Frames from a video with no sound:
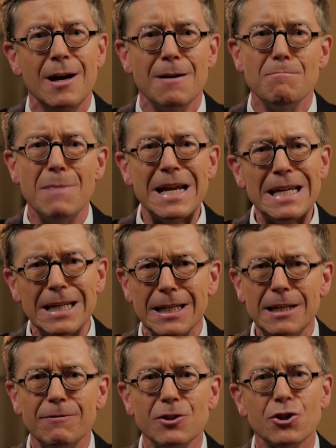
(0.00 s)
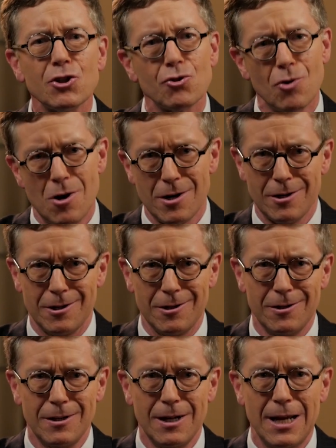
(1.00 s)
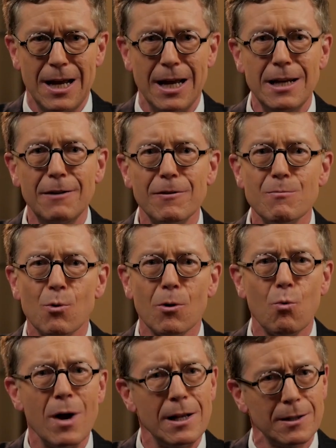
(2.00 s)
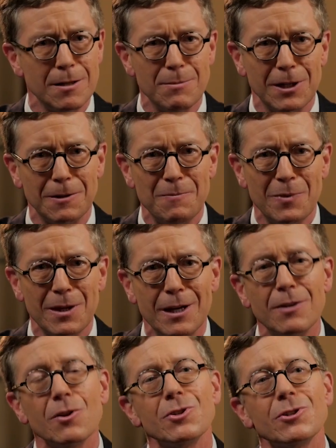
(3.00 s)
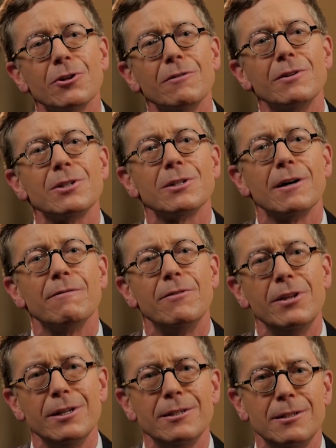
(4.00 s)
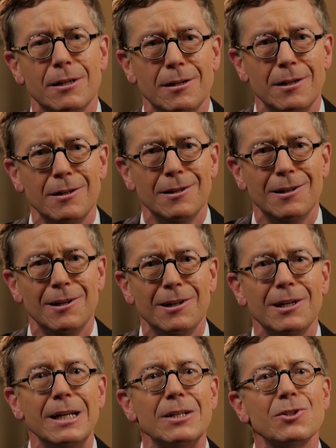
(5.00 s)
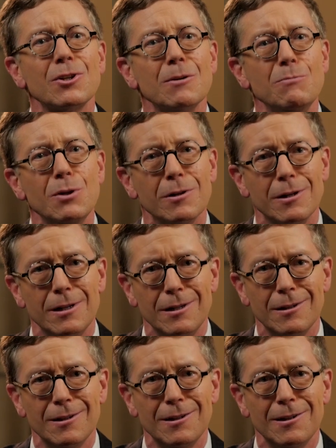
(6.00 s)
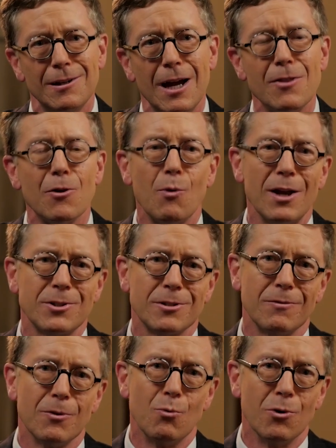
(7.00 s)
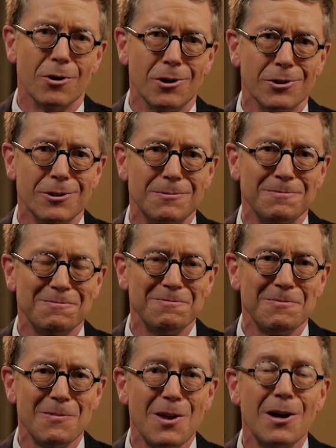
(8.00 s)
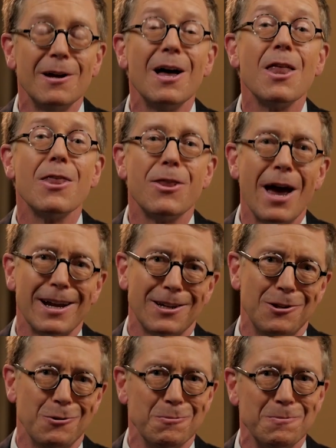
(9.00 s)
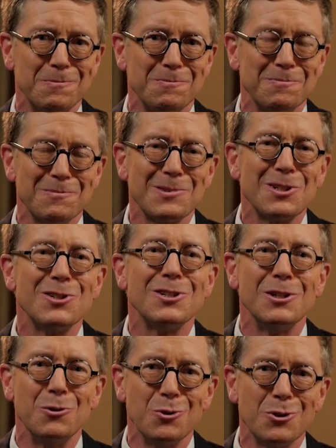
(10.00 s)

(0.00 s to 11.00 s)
making it even stronger and even more welcoming in the service of this city, its community, and the rest of the world. Thank you. See you